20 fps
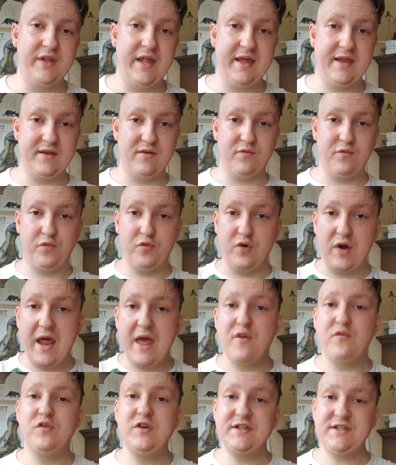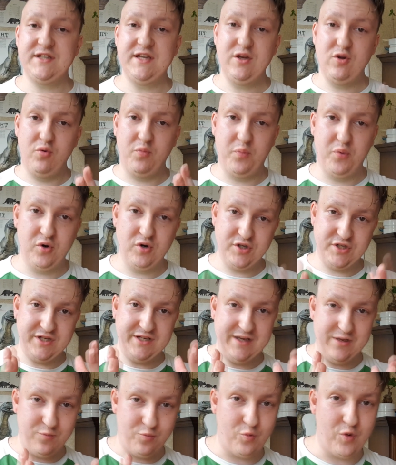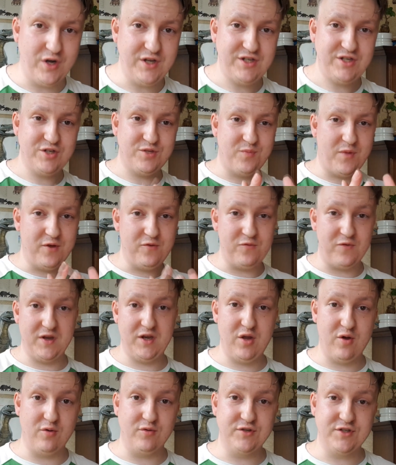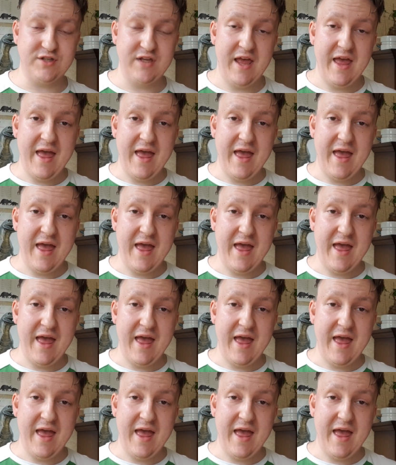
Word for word: that for every single person that watches my videos